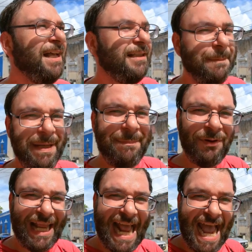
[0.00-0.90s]
the
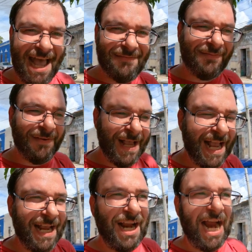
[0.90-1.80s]
people that have,
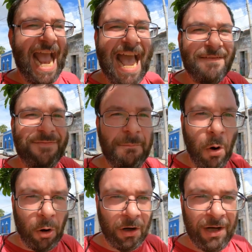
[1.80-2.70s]
have
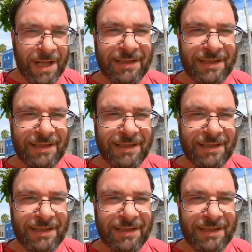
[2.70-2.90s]
more.